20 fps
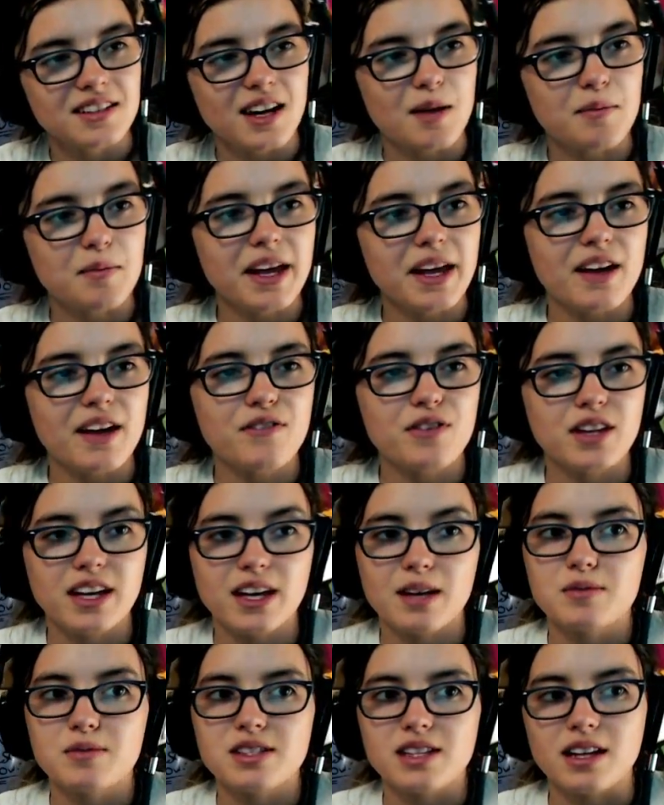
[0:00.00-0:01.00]
I'm like, I feel like
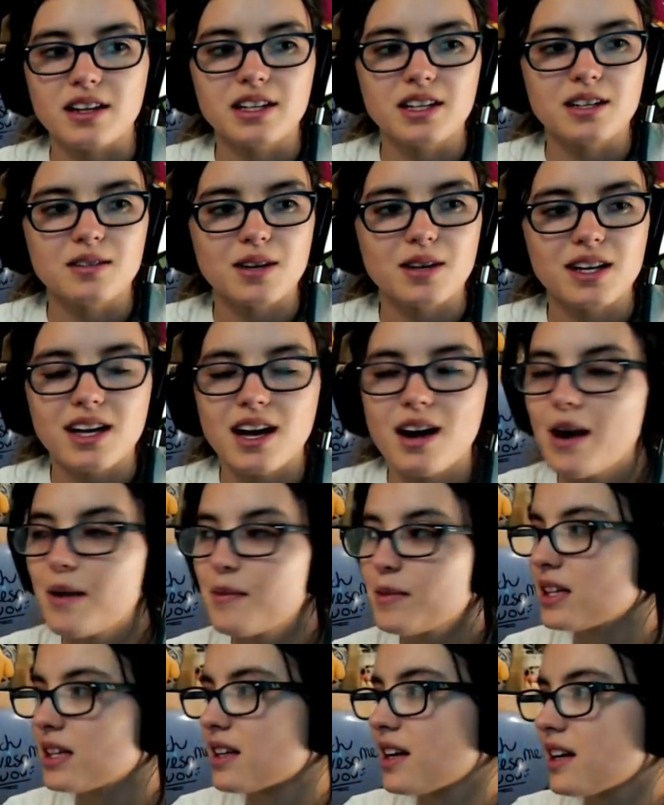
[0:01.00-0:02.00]
I'm selling it right now. I
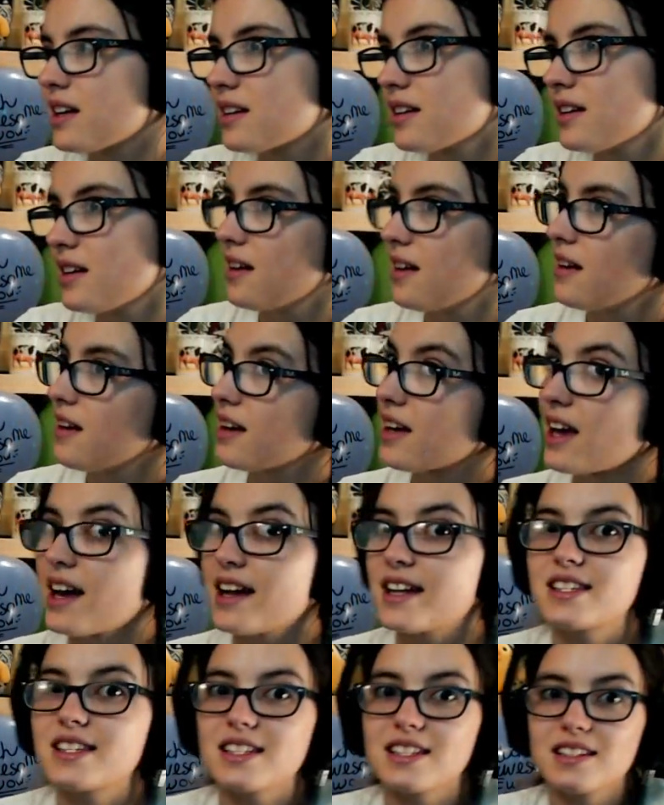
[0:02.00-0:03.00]
mean, like,
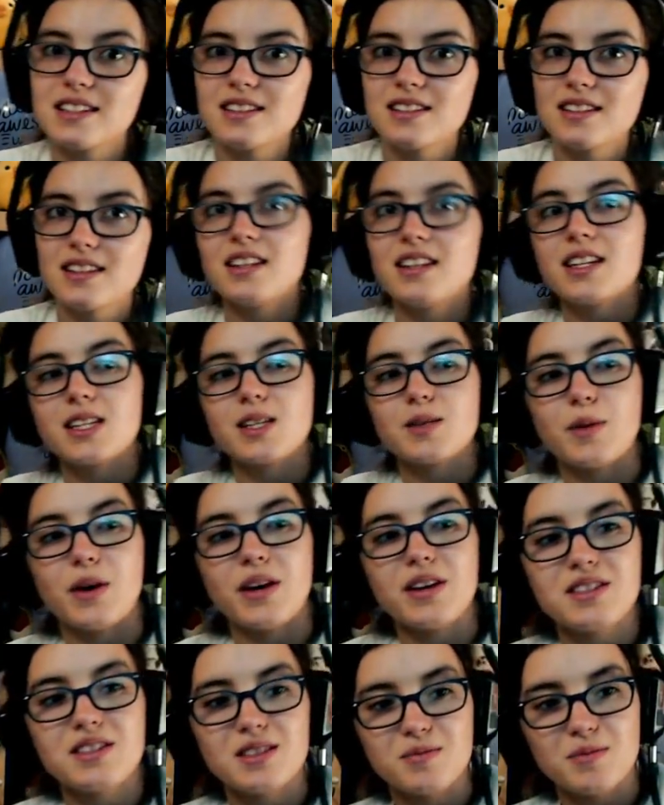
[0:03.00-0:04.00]
Canton,
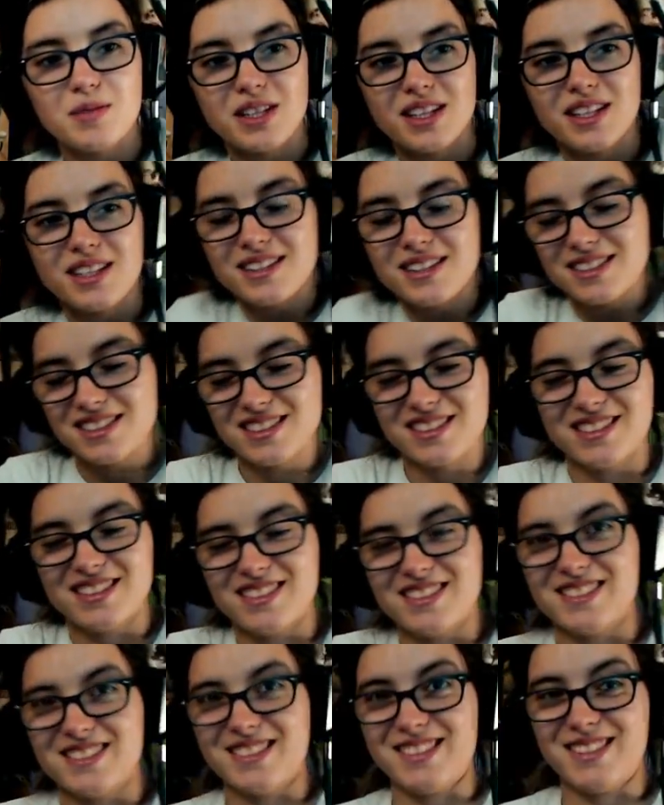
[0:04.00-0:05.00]
sponsor me.
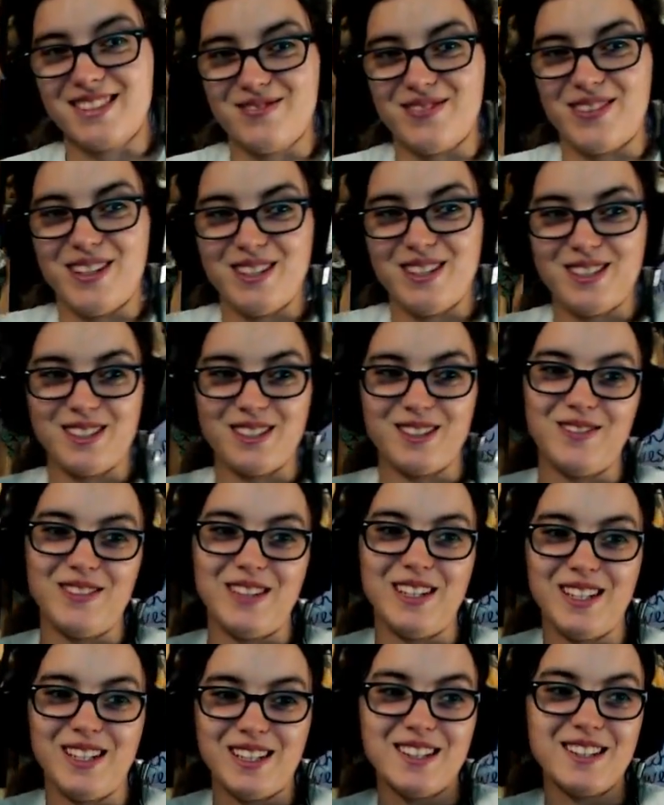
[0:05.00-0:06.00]
Sponsor
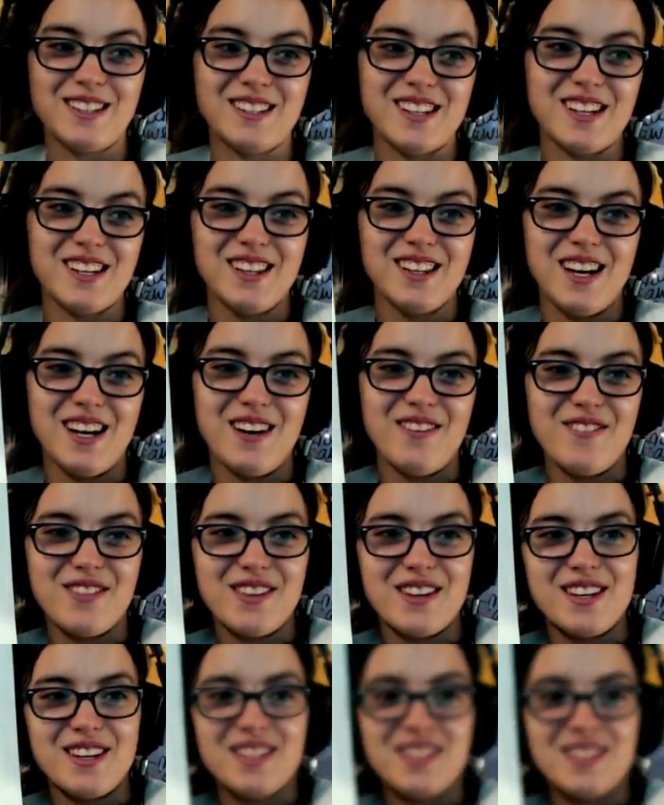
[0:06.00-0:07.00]
me because I love
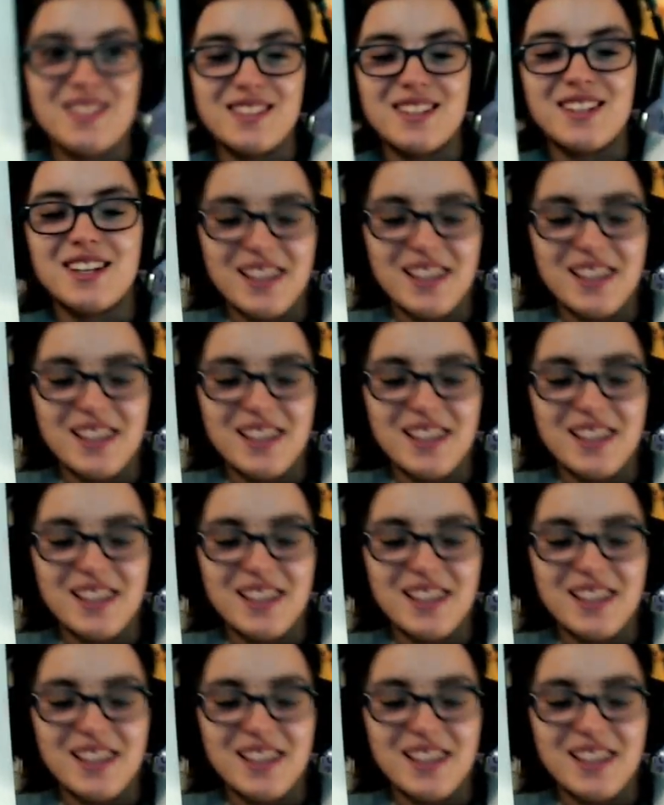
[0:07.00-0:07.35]
this.